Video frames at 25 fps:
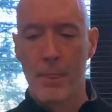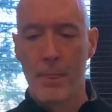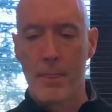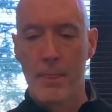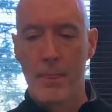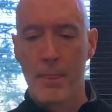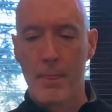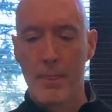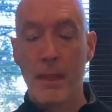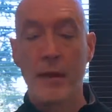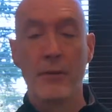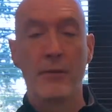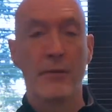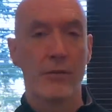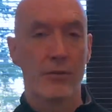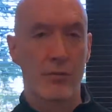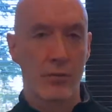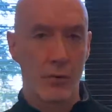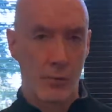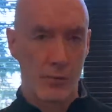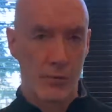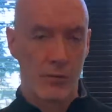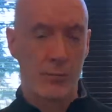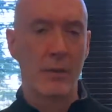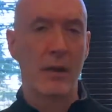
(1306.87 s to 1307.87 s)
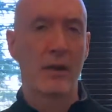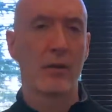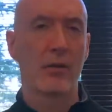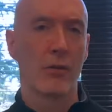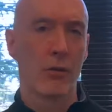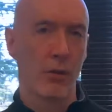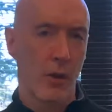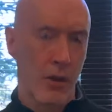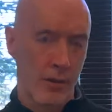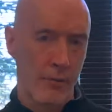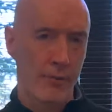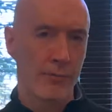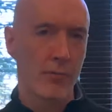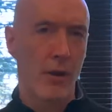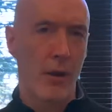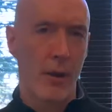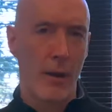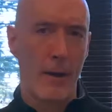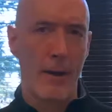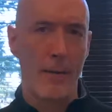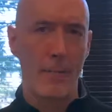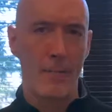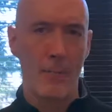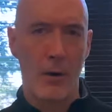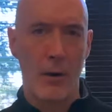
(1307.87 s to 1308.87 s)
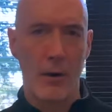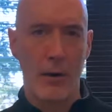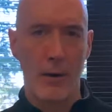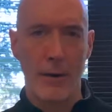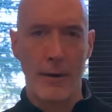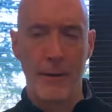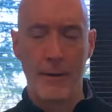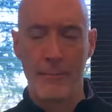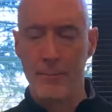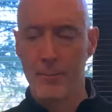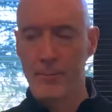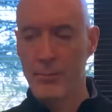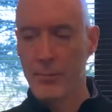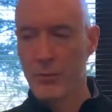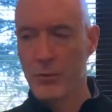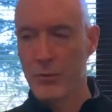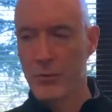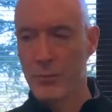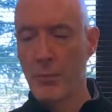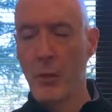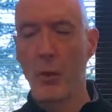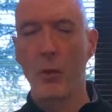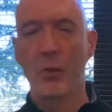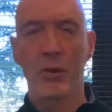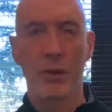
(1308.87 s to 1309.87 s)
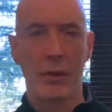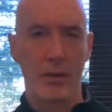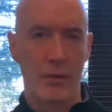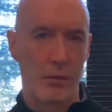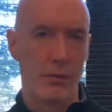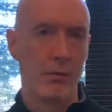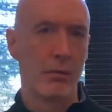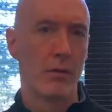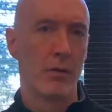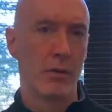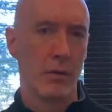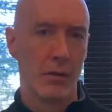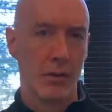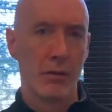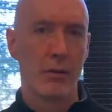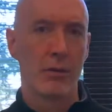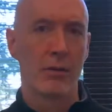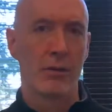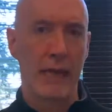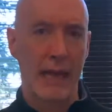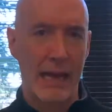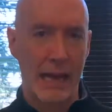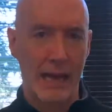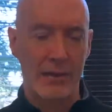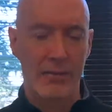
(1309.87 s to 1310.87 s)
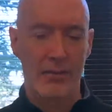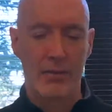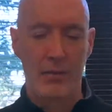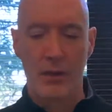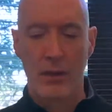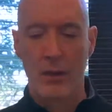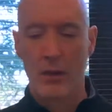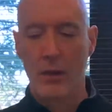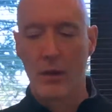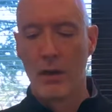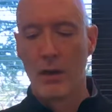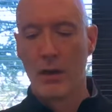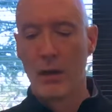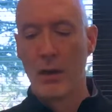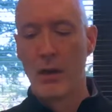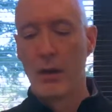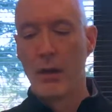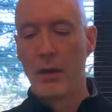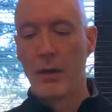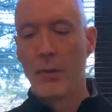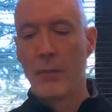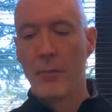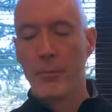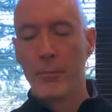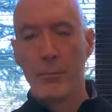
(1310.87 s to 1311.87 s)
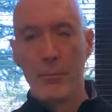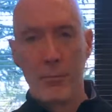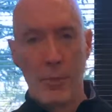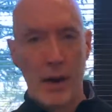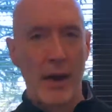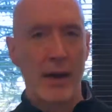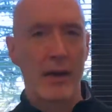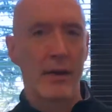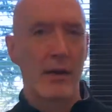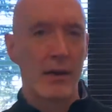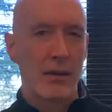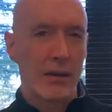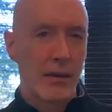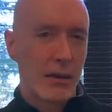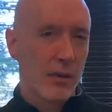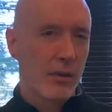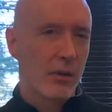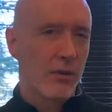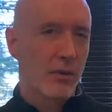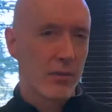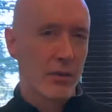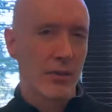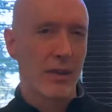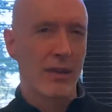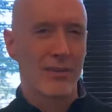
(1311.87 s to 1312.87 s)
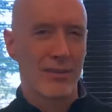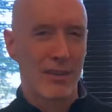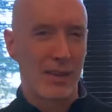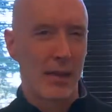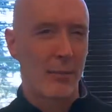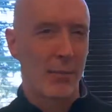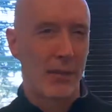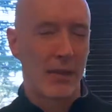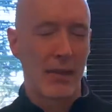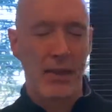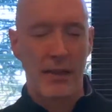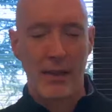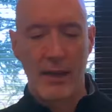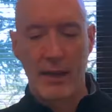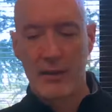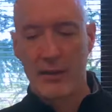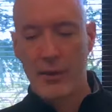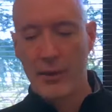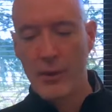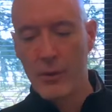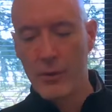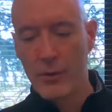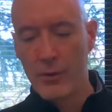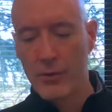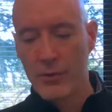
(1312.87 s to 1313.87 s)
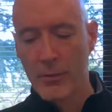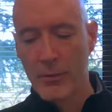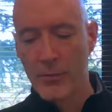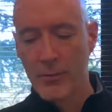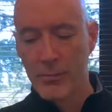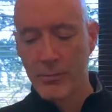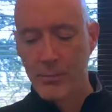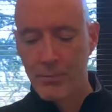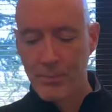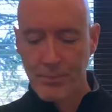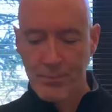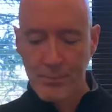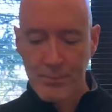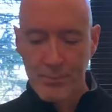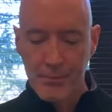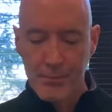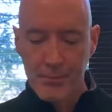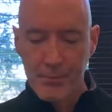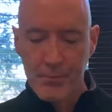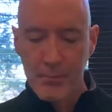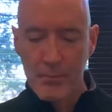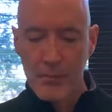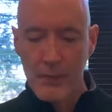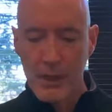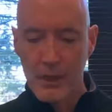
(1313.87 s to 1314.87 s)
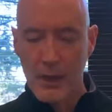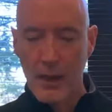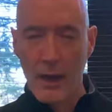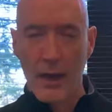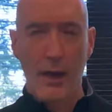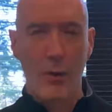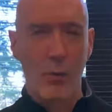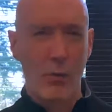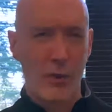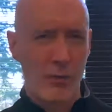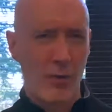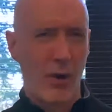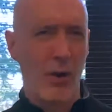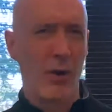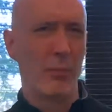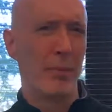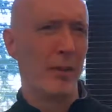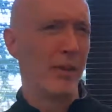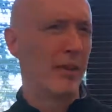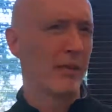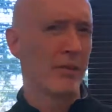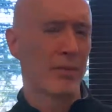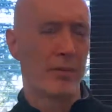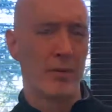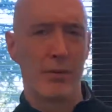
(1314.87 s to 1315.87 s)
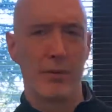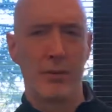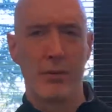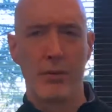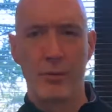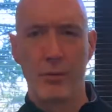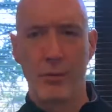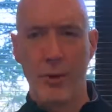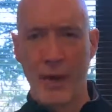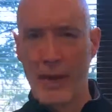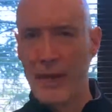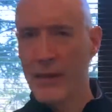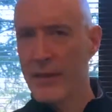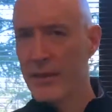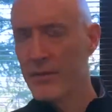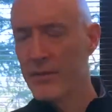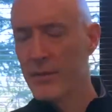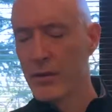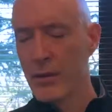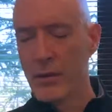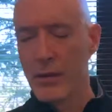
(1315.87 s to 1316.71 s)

they just don't spend a lot of time on spoken text. But here's an example I like to use. We've all been to weddings.